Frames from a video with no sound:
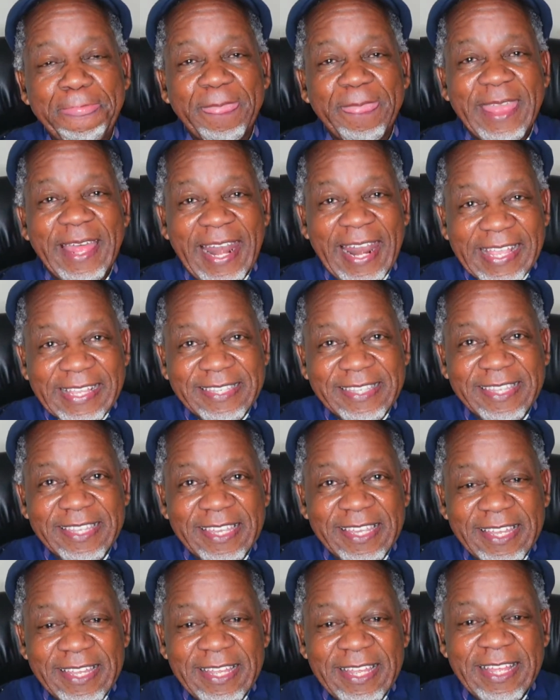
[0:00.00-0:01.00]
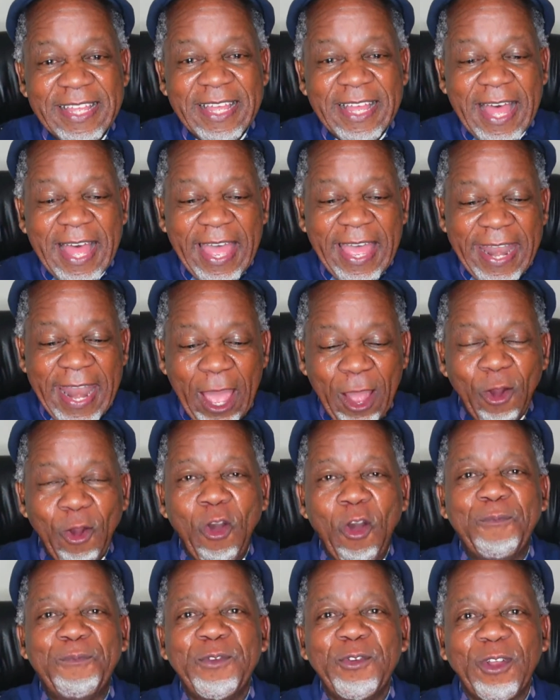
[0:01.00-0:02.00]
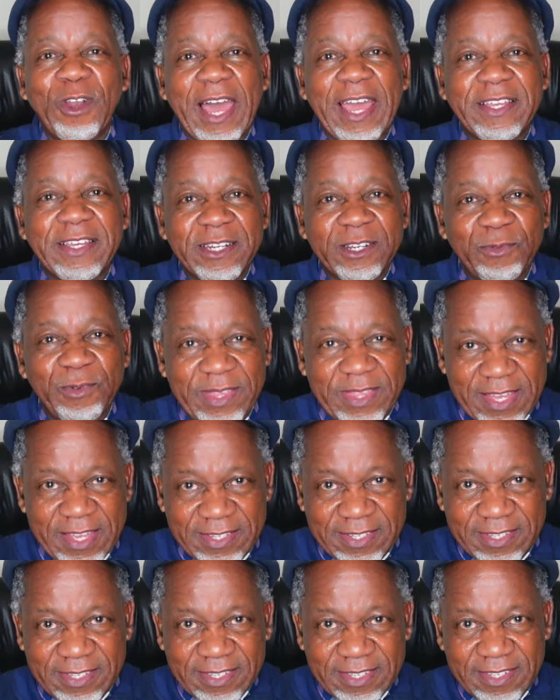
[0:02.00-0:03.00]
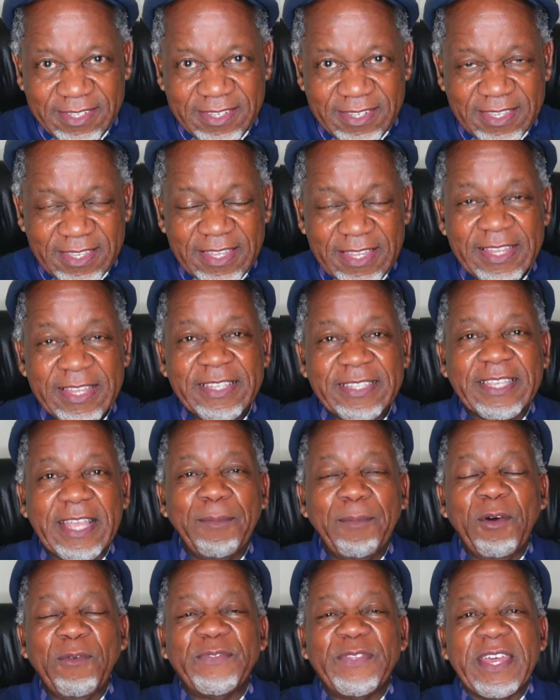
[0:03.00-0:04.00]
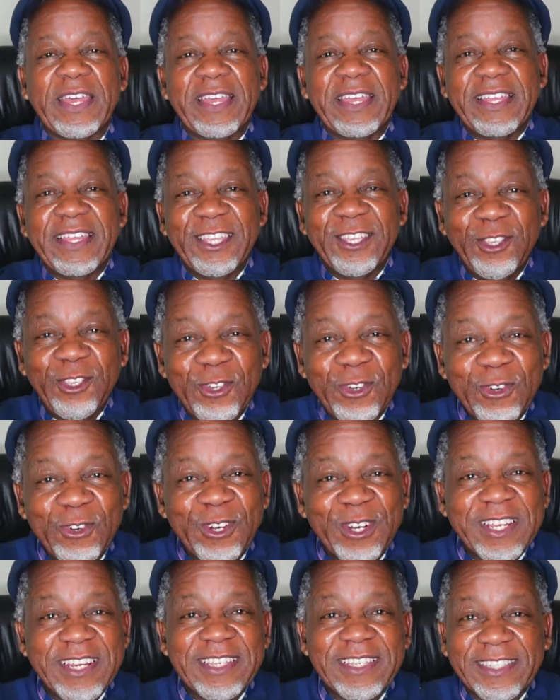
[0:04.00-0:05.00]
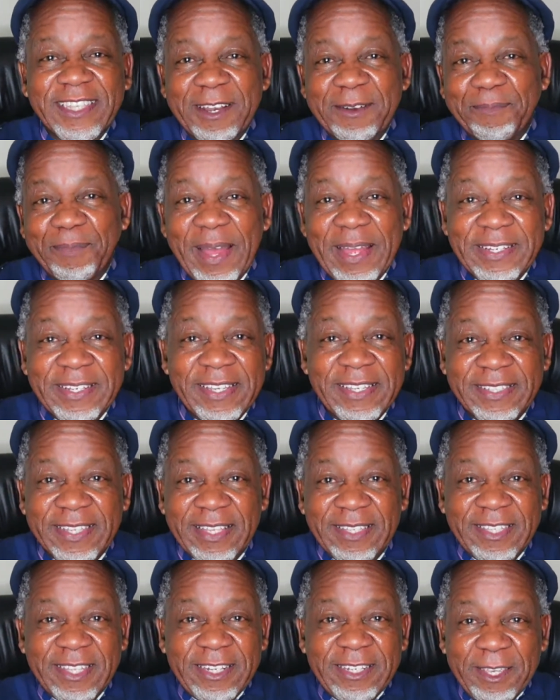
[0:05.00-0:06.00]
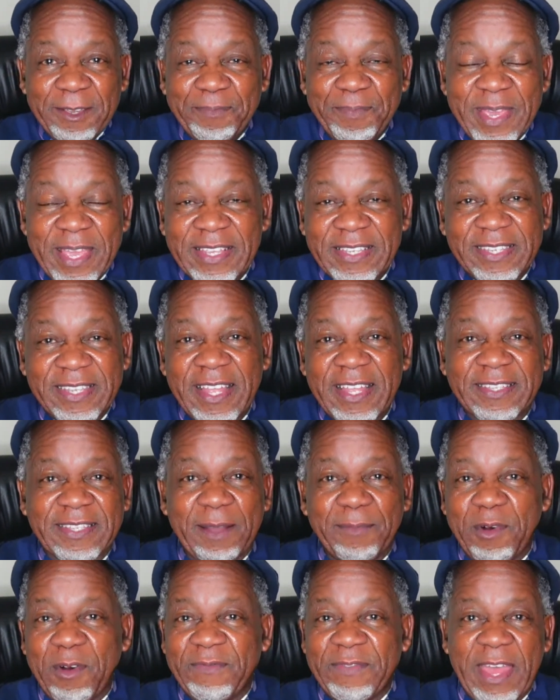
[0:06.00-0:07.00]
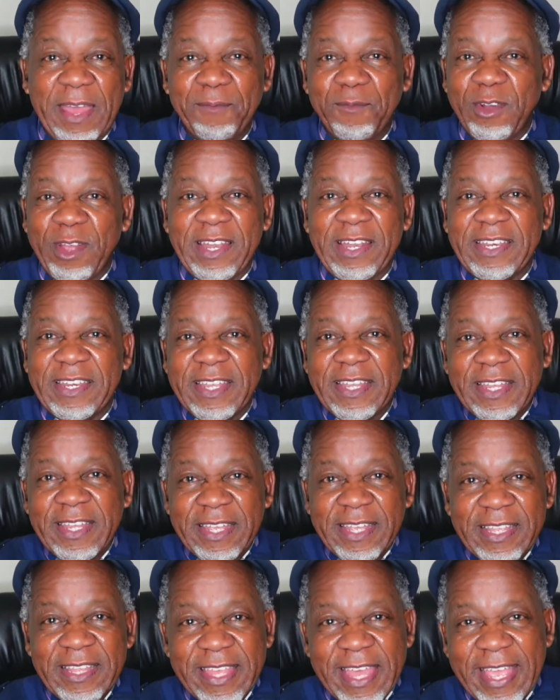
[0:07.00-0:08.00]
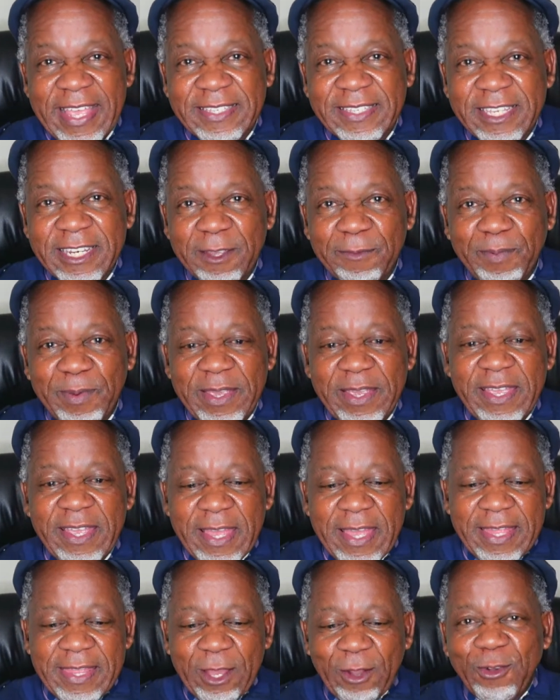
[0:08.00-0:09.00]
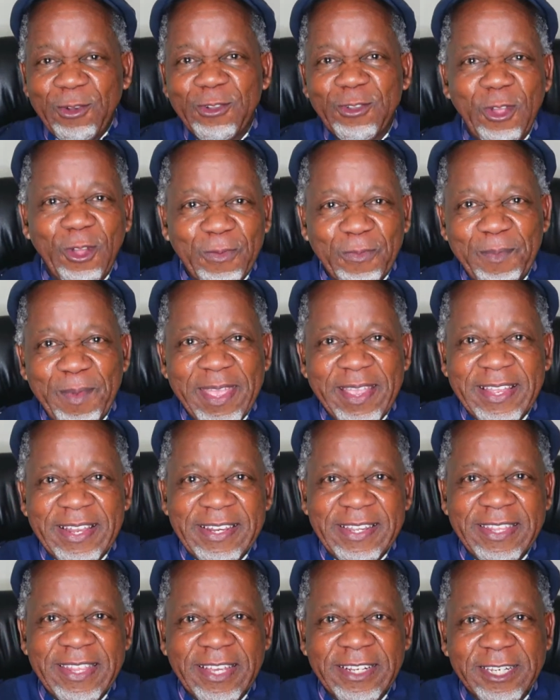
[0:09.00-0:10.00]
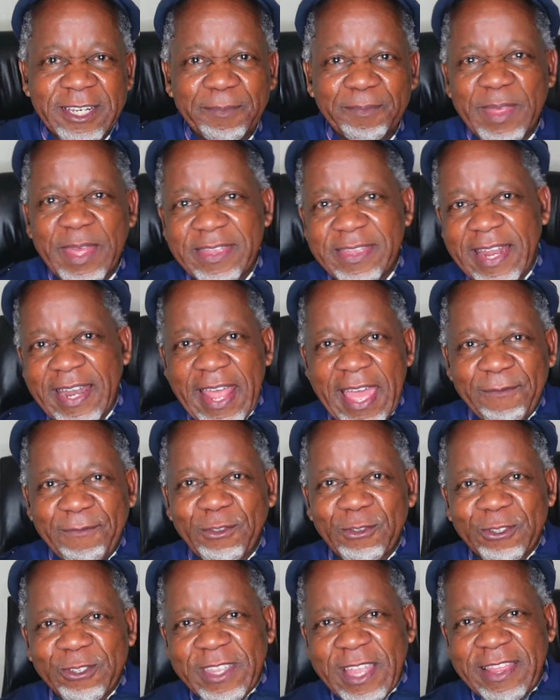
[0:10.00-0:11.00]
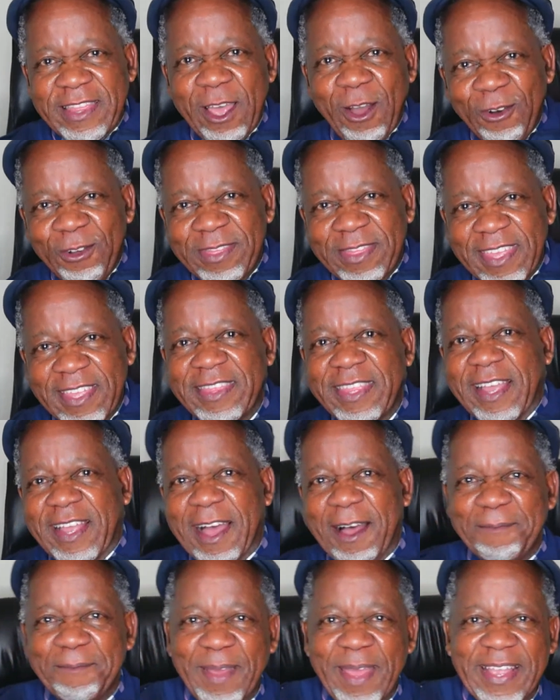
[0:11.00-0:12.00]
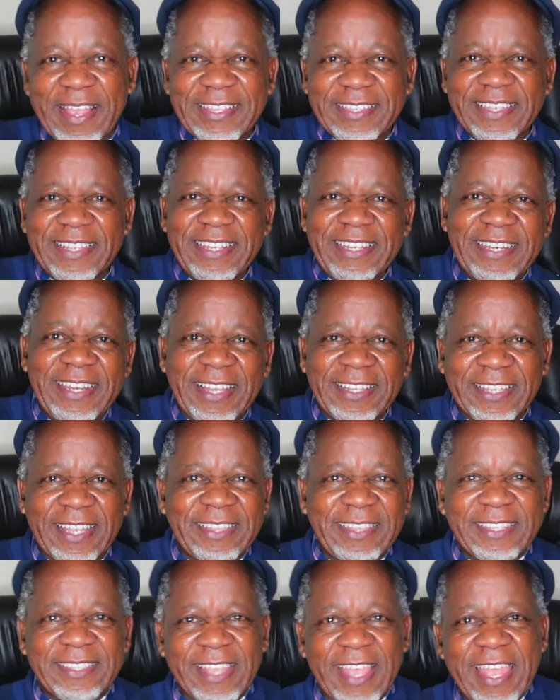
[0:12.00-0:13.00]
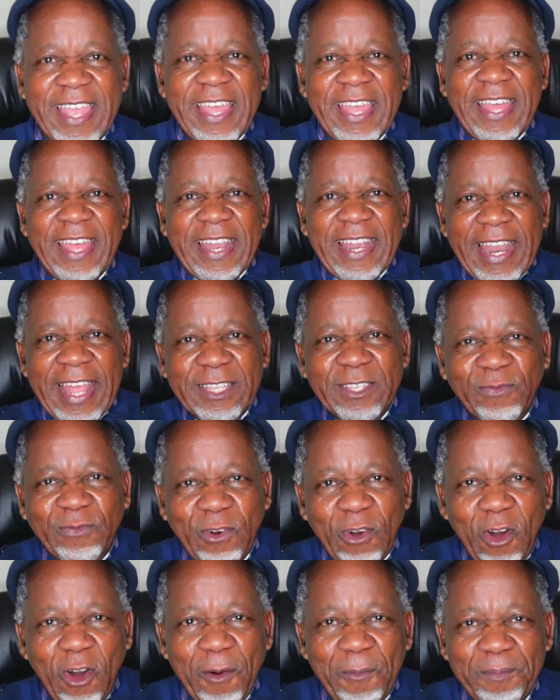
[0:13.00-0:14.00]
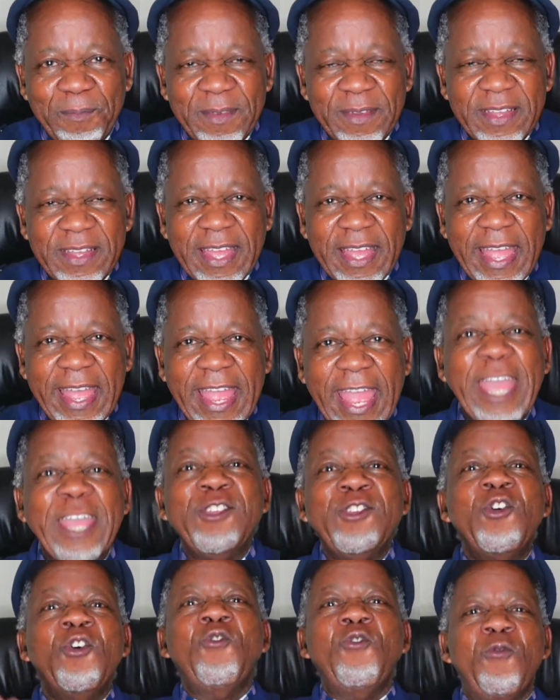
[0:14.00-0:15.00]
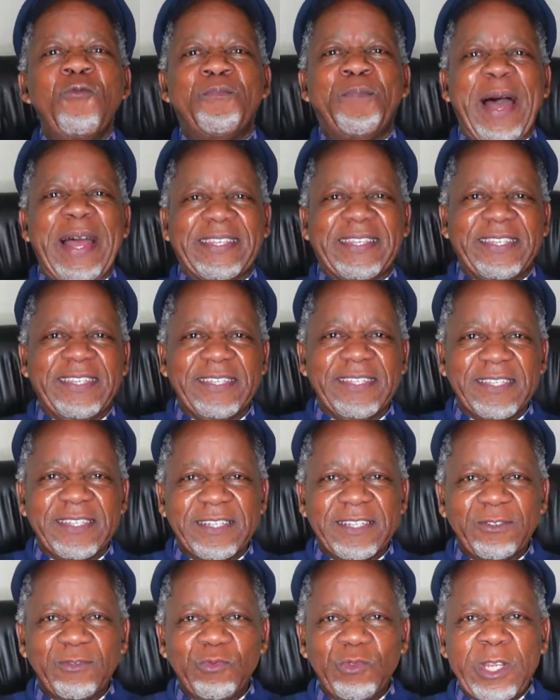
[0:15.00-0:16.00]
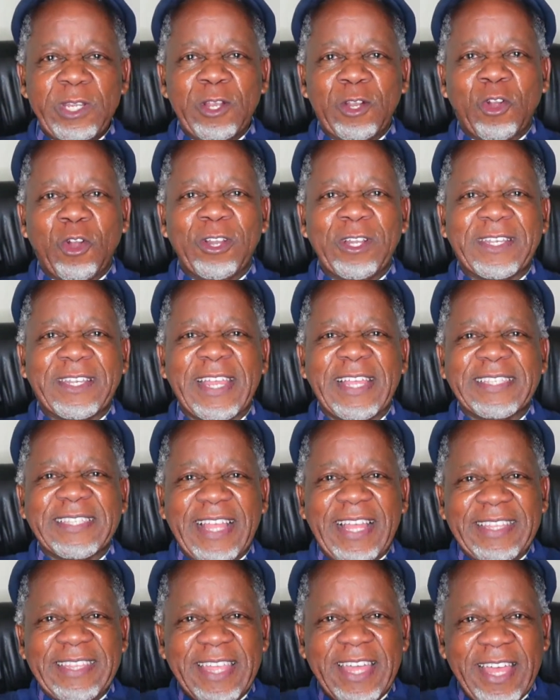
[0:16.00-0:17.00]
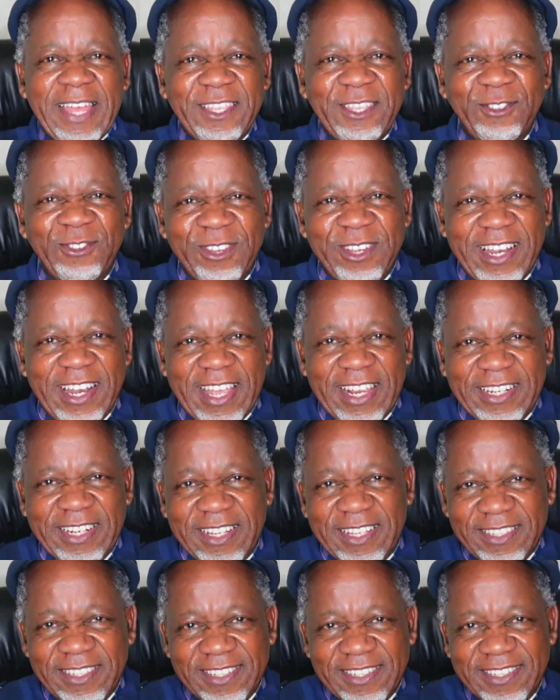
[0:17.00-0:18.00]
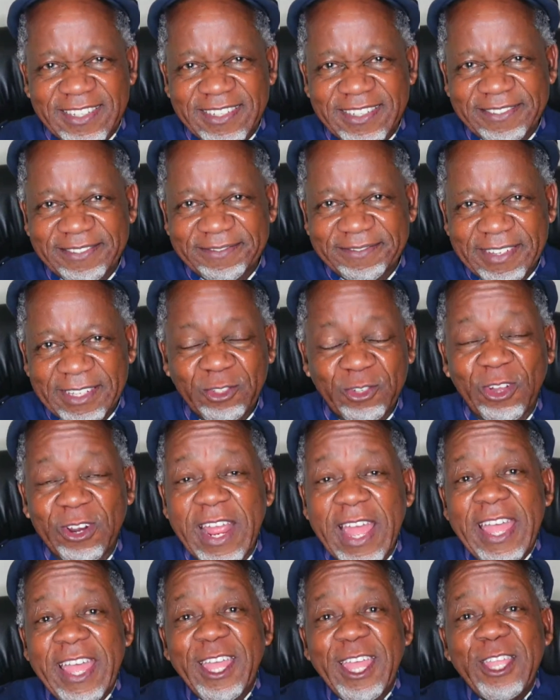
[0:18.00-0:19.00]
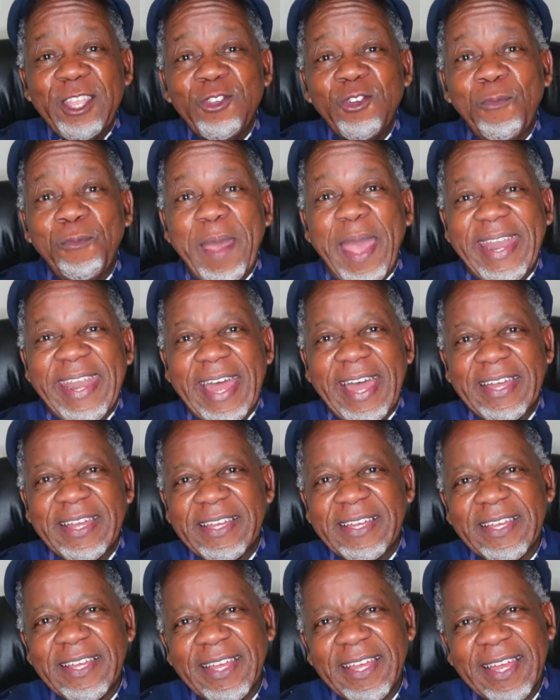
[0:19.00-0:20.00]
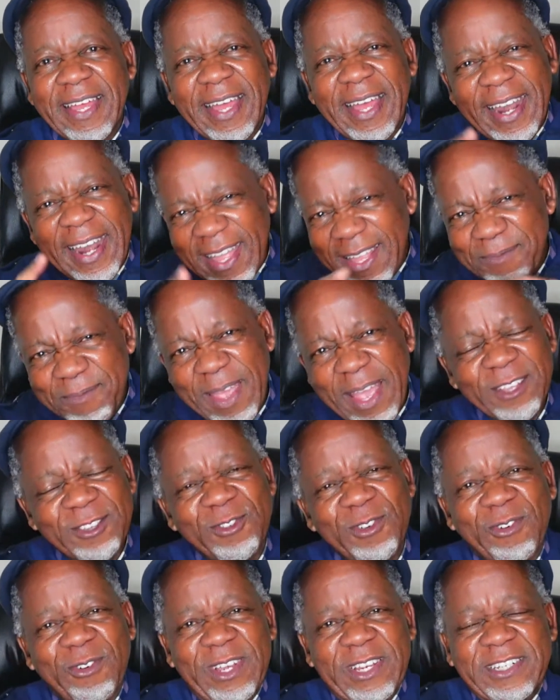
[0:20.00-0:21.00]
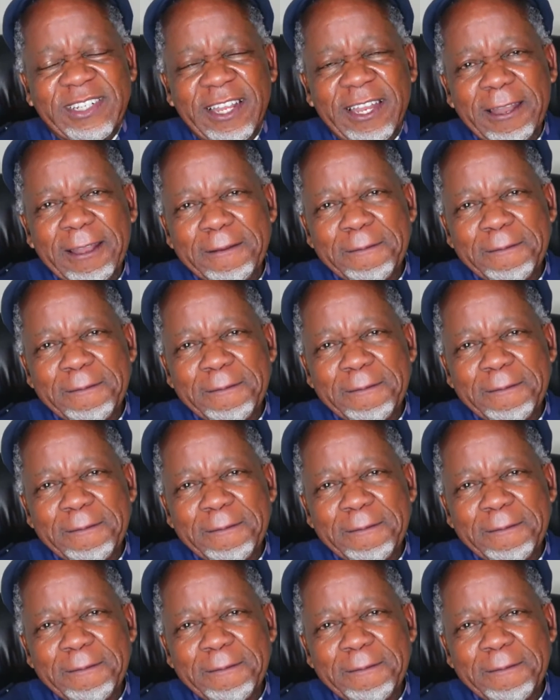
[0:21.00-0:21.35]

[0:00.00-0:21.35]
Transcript: The last thing, and I hope you'll agree with us, some of the new Christian parties, as the DPS said, some of them were in the ACDP, they could not make leadership, then they left to start their own thing, they come back as leaders and they say, let's form a new party. We contest under new elections. So a new banner. Let me ask you a question.